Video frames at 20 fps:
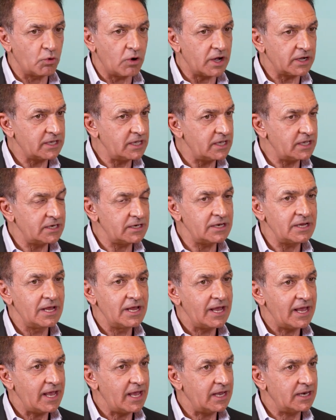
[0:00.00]
walk in,
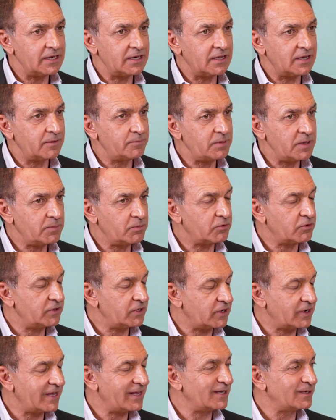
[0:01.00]
and uh, people are
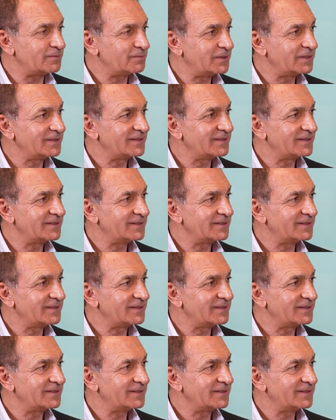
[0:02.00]
there to help.